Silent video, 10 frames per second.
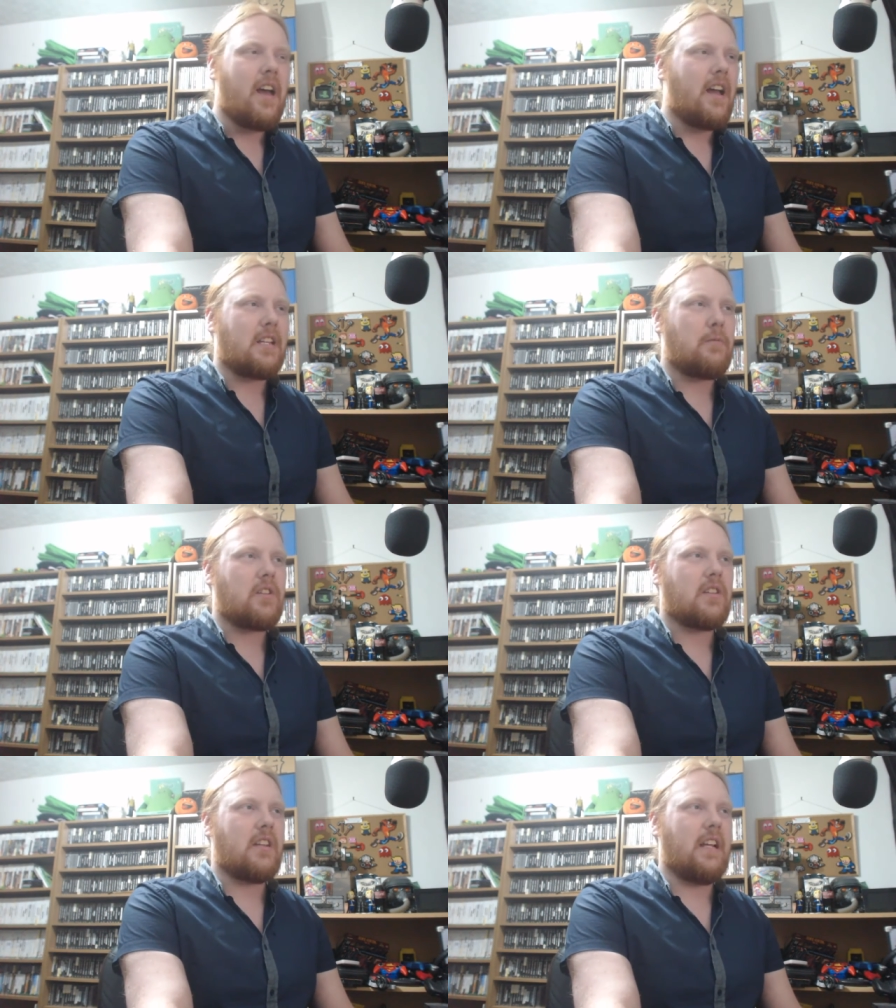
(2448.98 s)

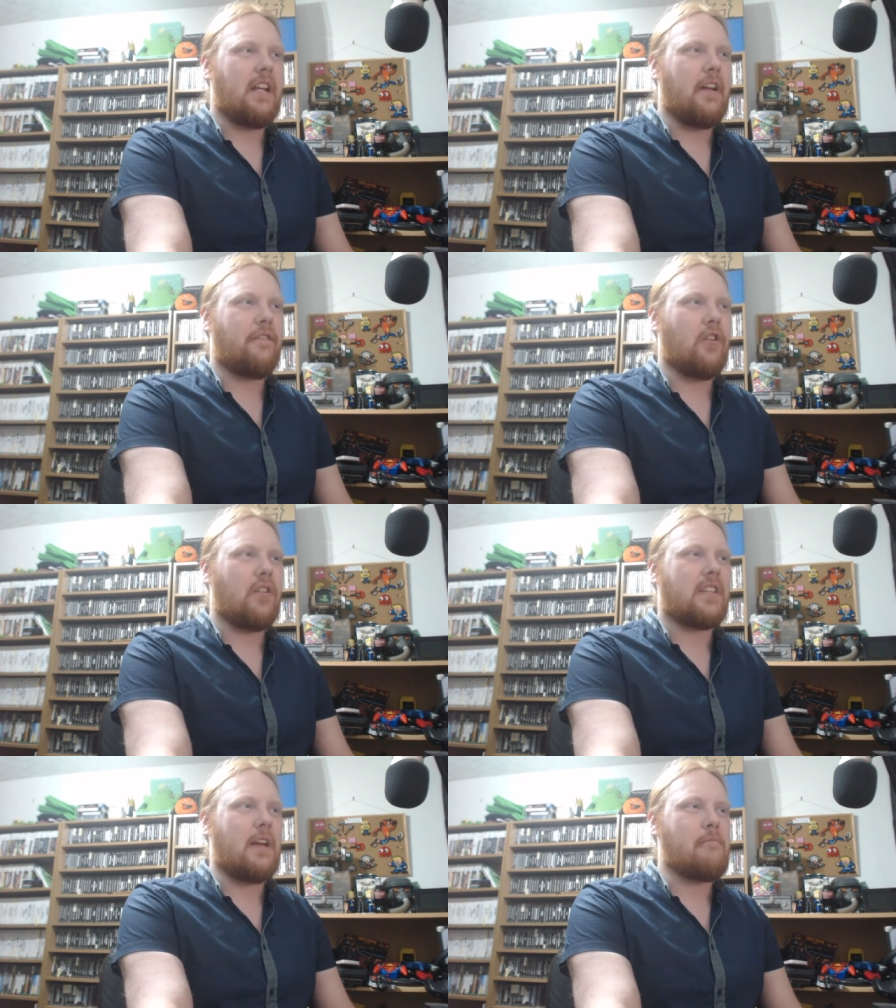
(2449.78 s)
Especially if you're
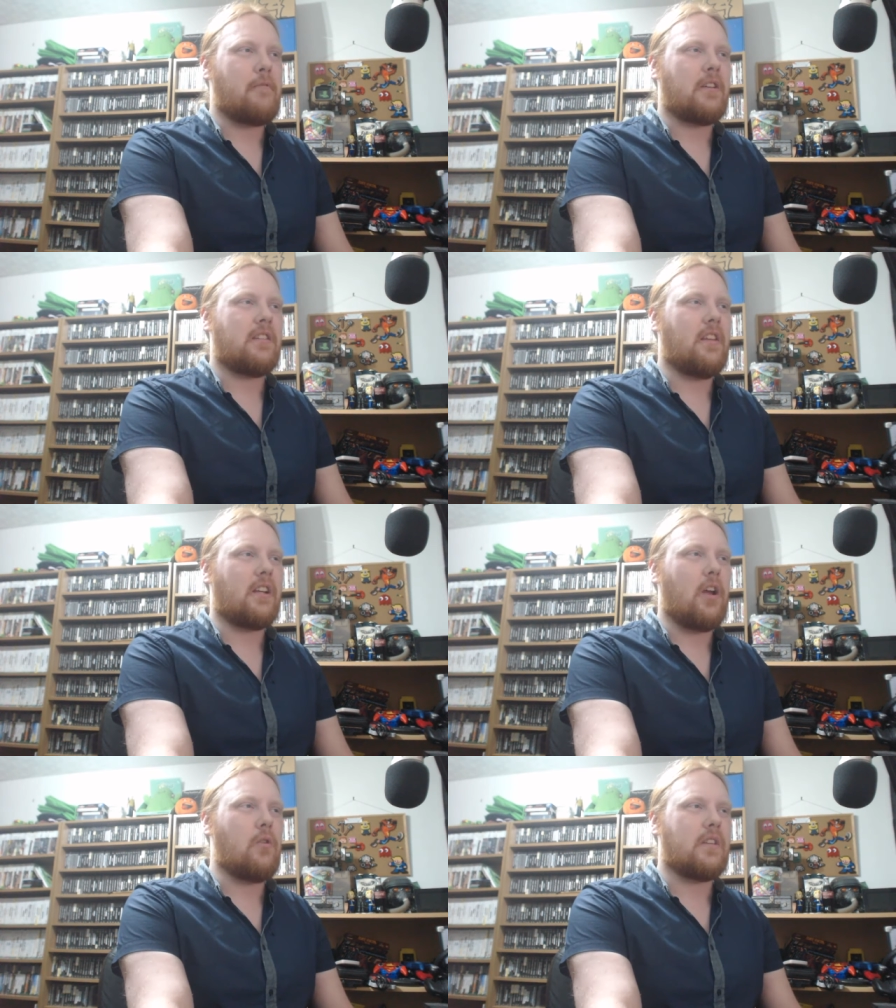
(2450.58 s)
the type of person
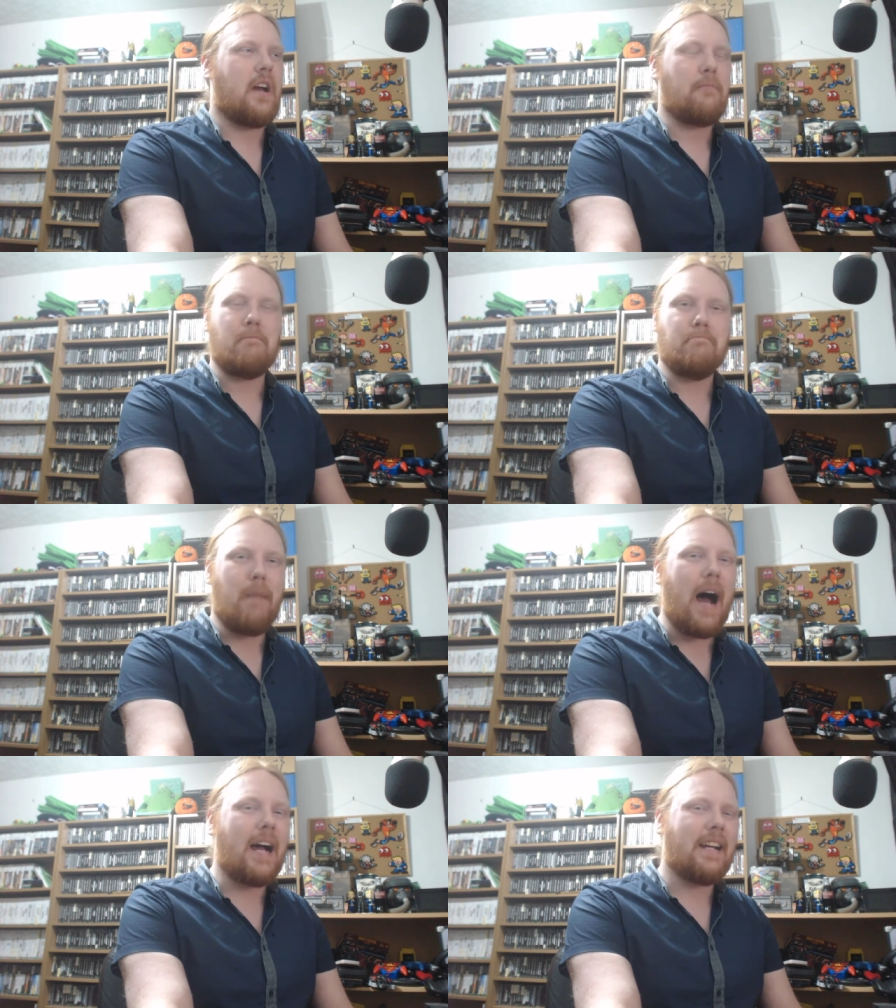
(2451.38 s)
that goes out and
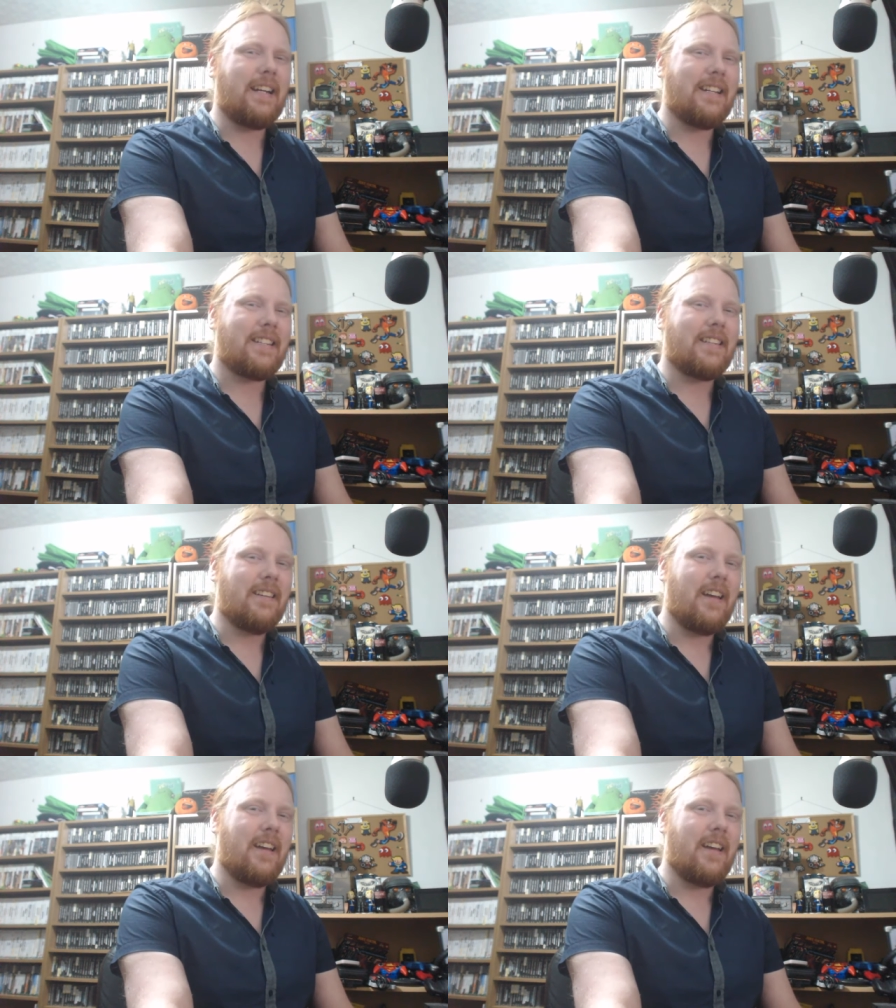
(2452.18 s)
buys